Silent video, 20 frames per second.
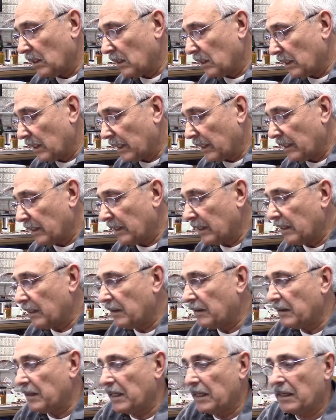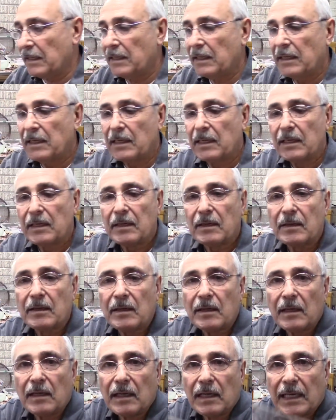I did the
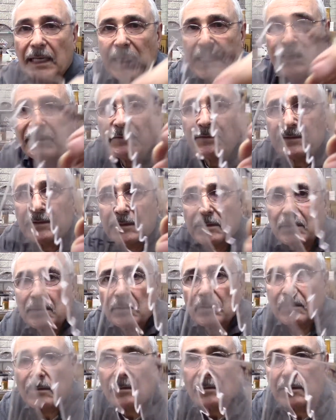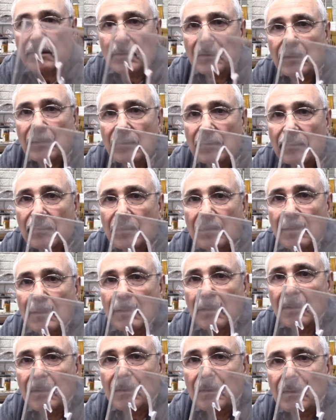leaves or
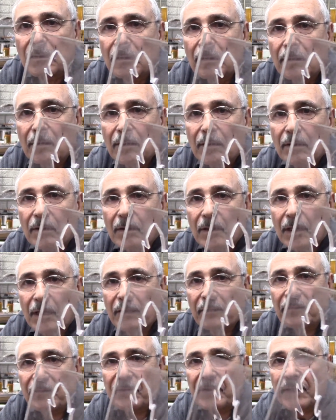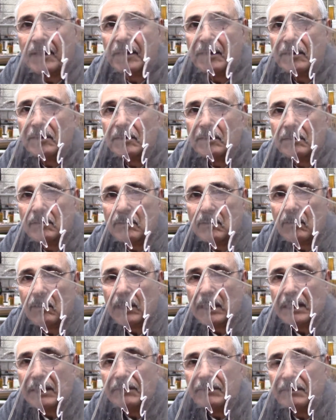kind of feathers or
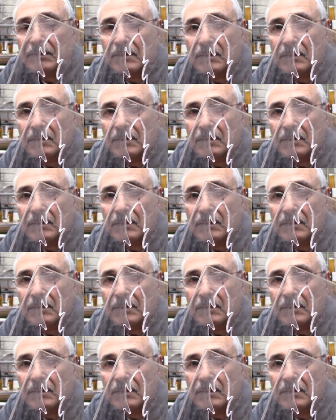leaf.